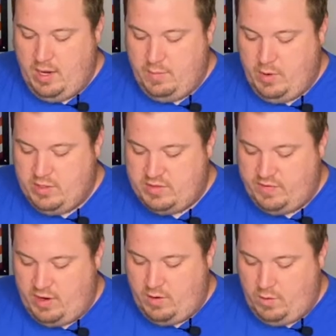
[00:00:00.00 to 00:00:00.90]
Most of
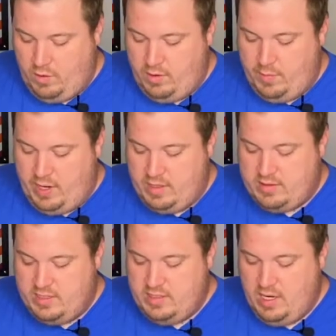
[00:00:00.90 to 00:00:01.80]
our horror
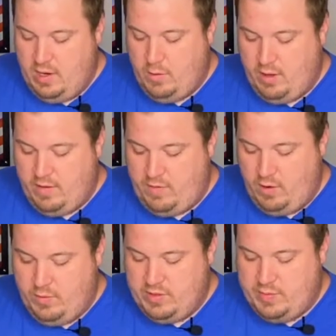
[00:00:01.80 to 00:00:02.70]
boxes will have
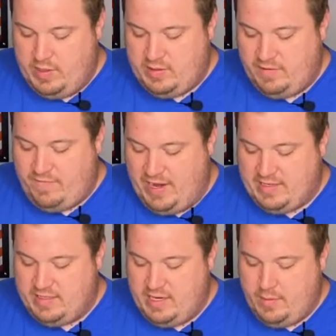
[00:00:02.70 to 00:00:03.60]
Homer's melting face
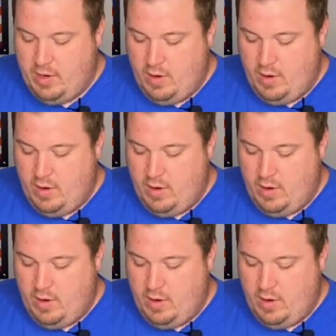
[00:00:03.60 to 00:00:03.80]
in them,